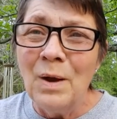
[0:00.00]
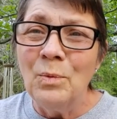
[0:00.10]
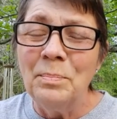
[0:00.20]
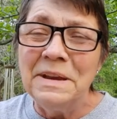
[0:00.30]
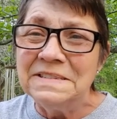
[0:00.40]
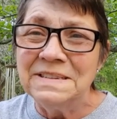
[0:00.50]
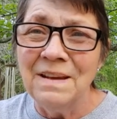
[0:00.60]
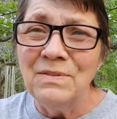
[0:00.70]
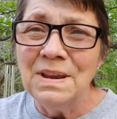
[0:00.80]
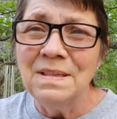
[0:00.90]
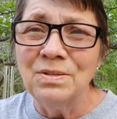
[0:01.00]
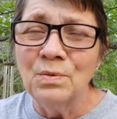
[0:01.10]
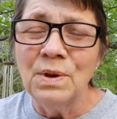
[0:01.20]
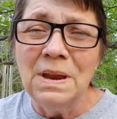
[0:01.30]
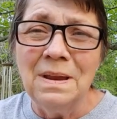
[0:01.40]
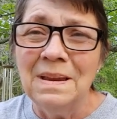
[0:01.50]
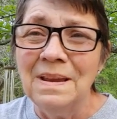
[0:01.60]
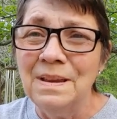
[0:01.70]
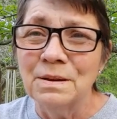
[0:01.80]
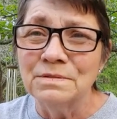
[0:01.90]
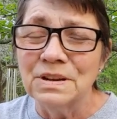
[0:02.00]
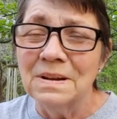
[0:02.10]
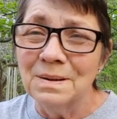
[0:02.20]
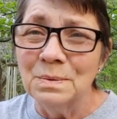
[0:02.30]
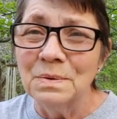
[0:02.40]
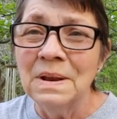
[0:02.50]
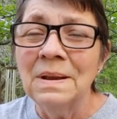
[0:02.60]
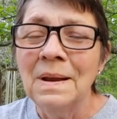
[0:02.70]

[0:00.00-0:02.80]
I will be 73 years old.